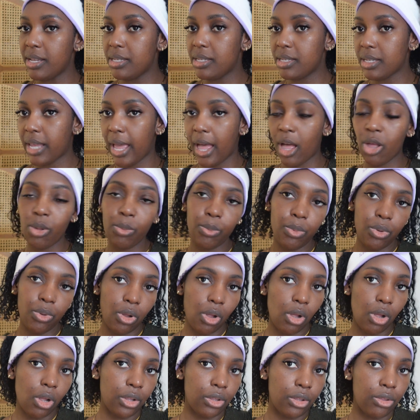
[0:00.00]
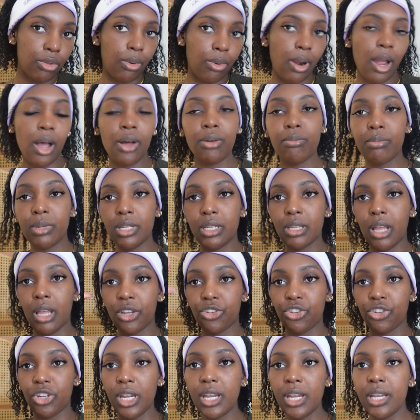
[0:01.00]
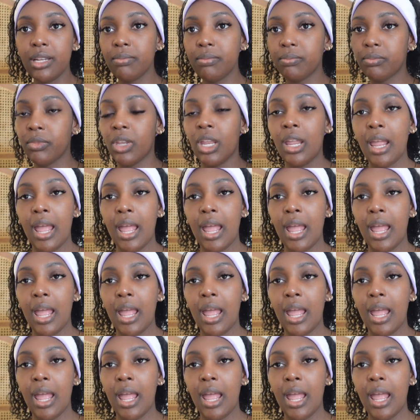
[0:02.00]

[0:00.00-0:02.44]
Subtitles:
scalp all throughout, massage it in,